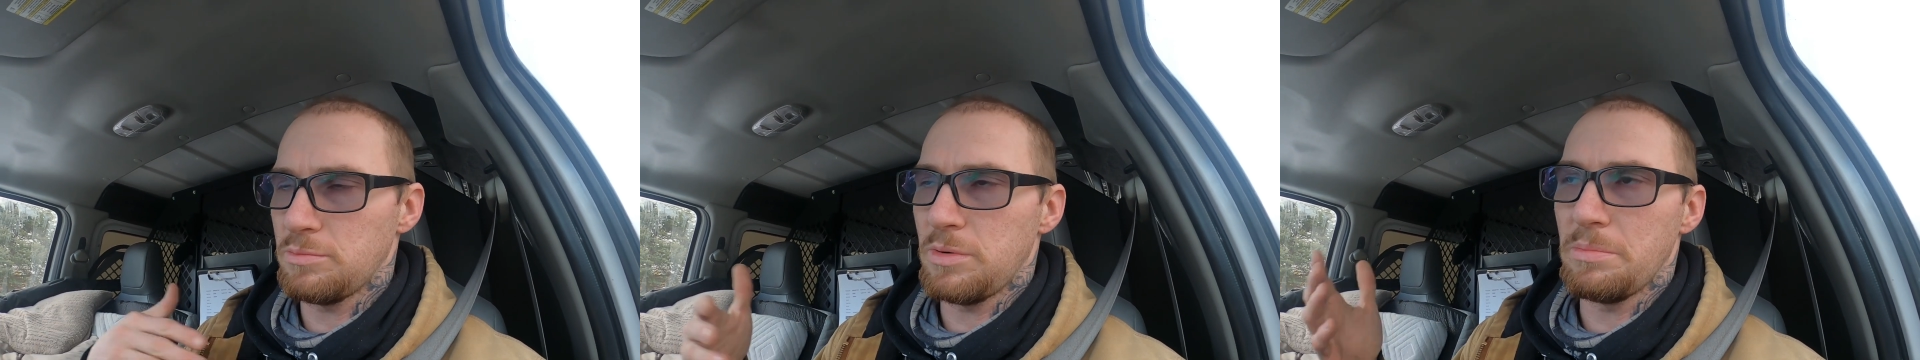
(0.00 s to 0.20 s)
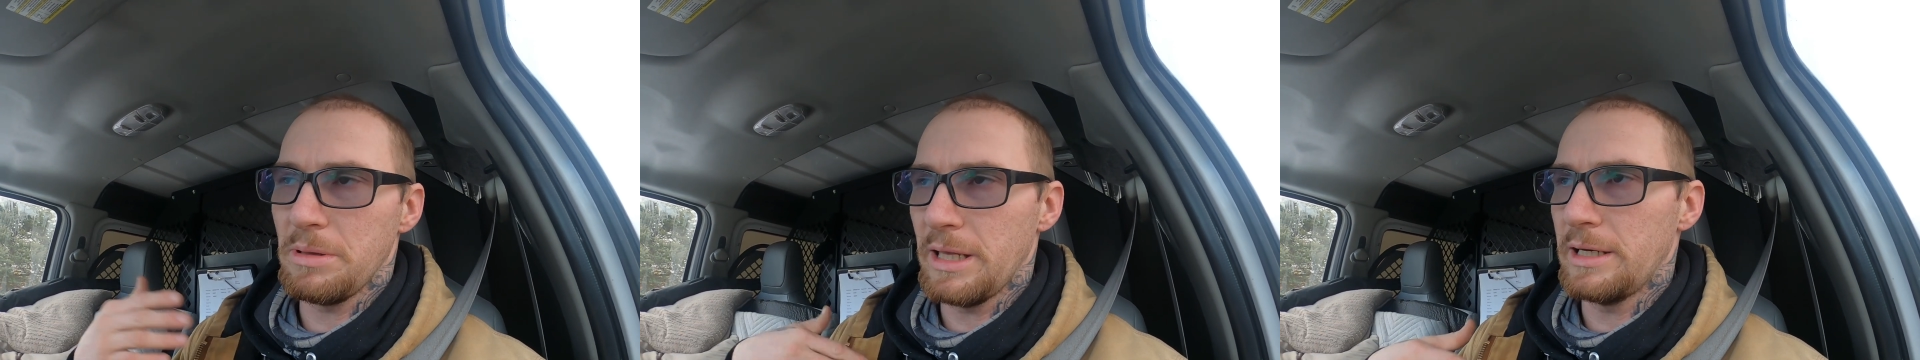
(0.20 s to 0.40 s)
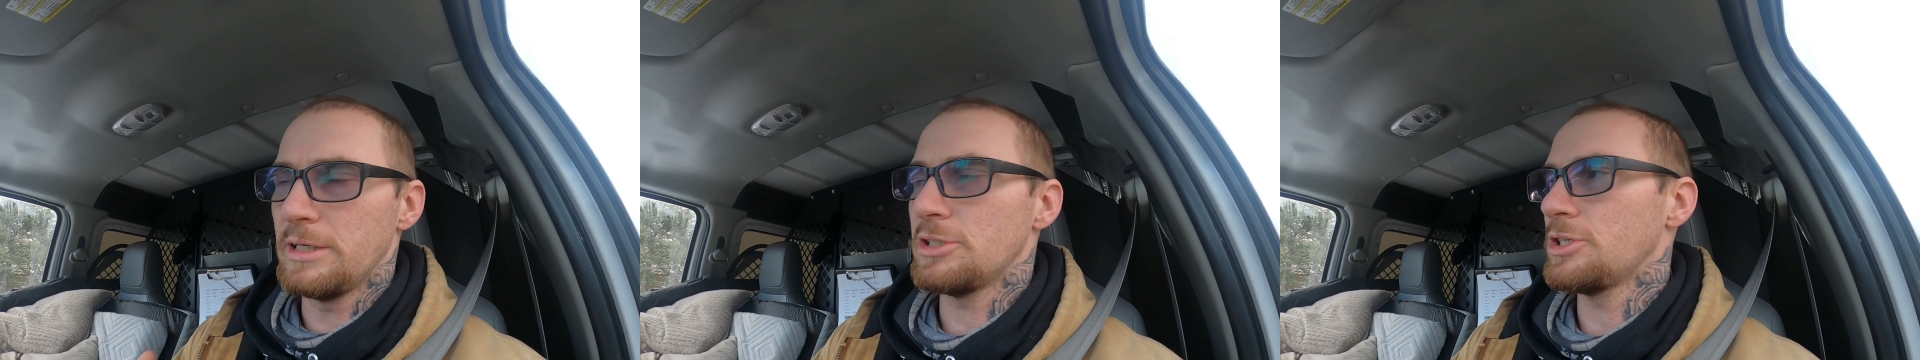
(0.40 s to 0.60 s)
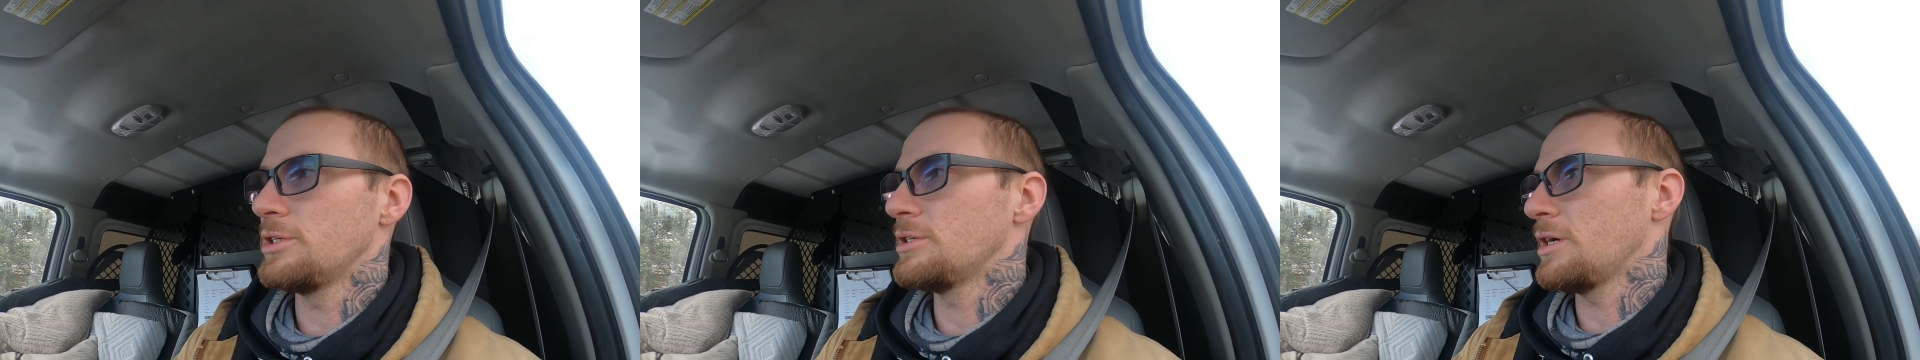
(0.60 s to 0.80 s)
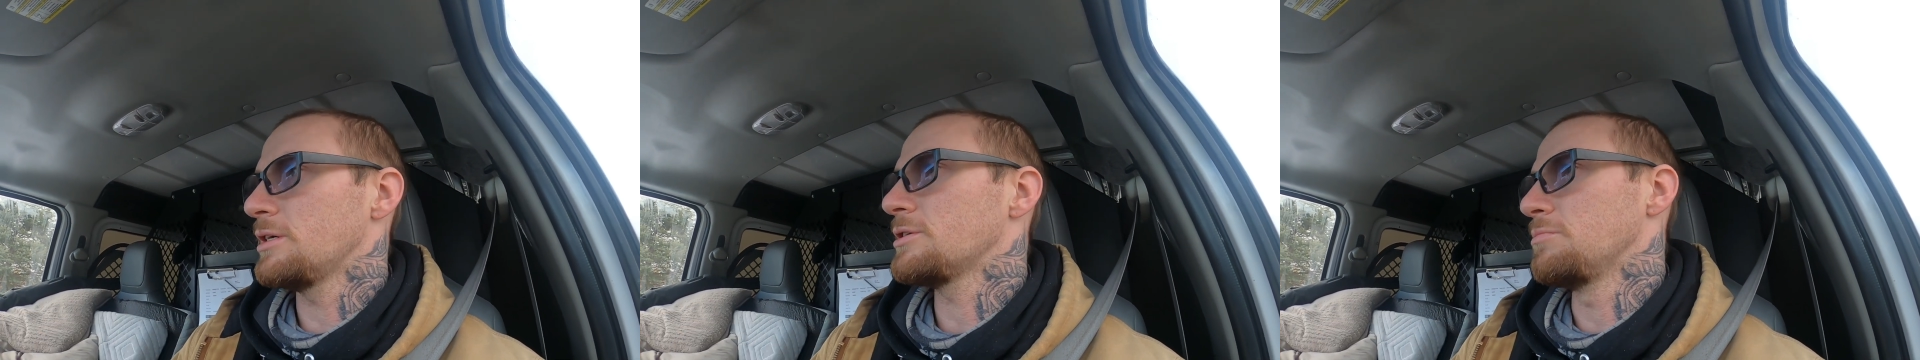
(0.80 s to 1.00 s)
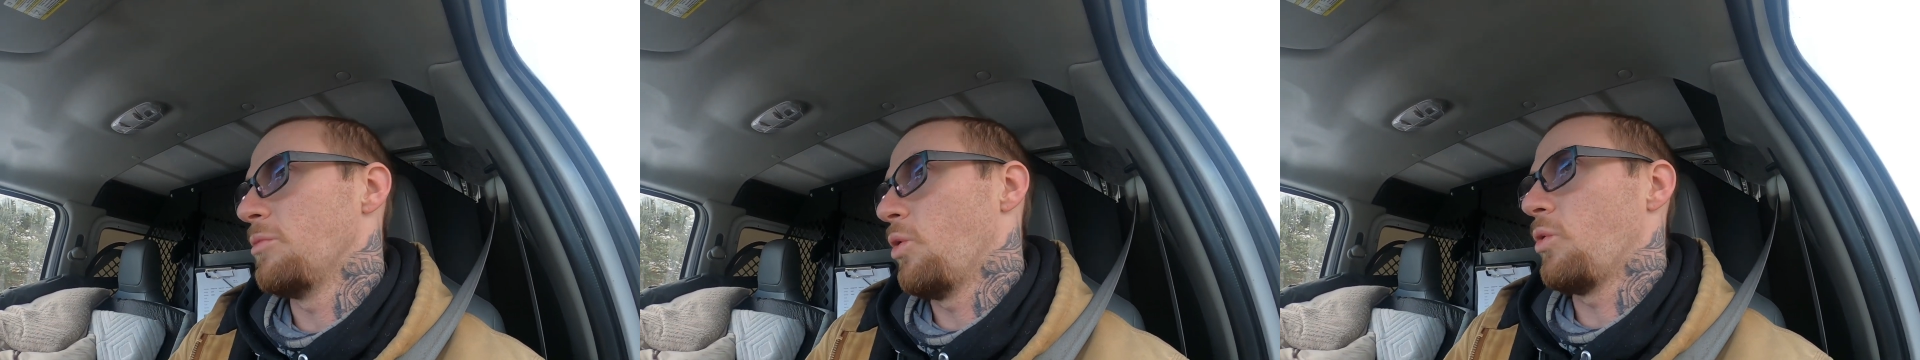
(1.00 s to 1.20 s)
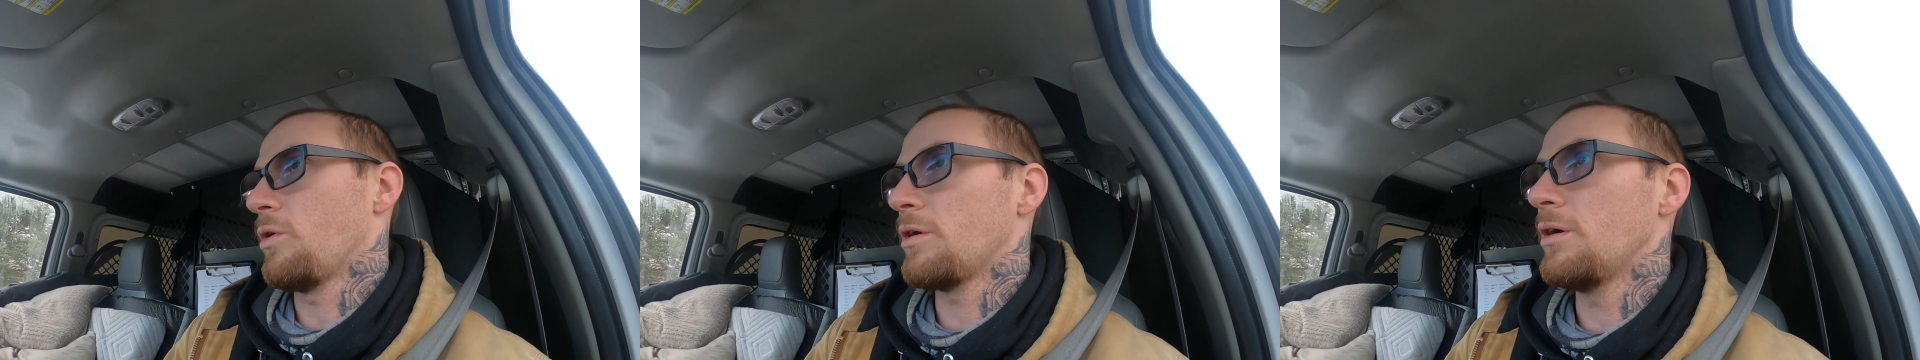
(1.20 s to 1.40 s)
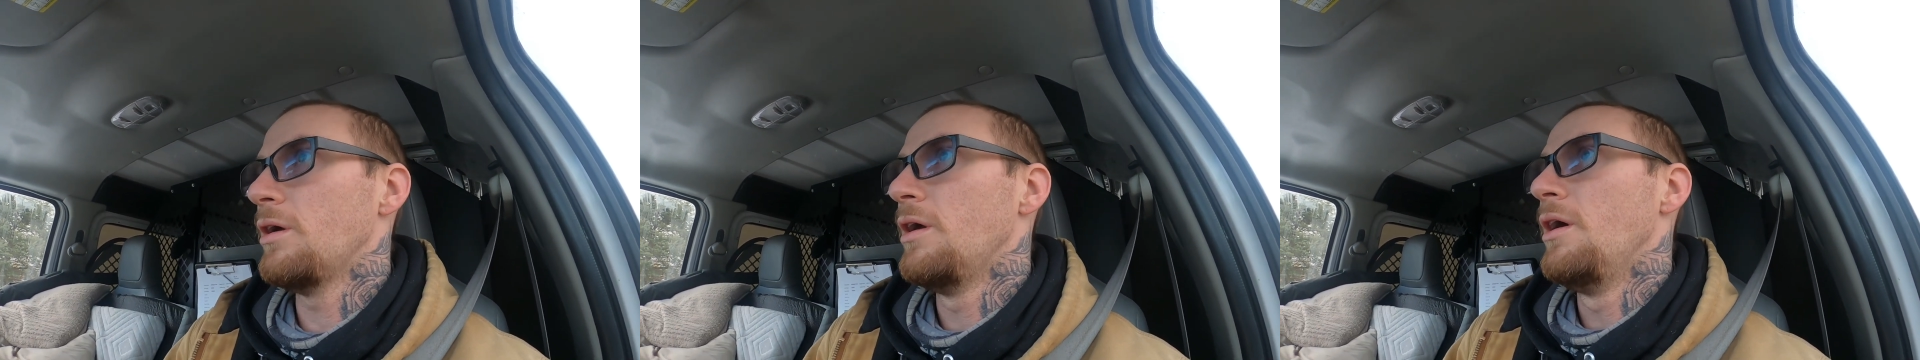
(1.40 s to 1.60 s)
replenishes us
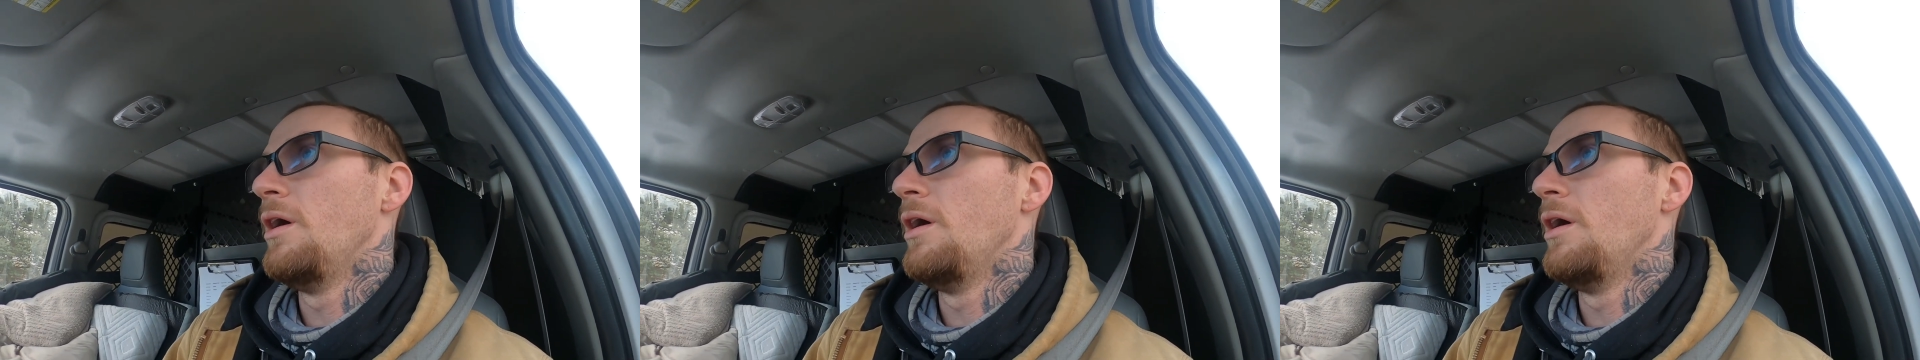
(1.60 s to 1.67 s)
more.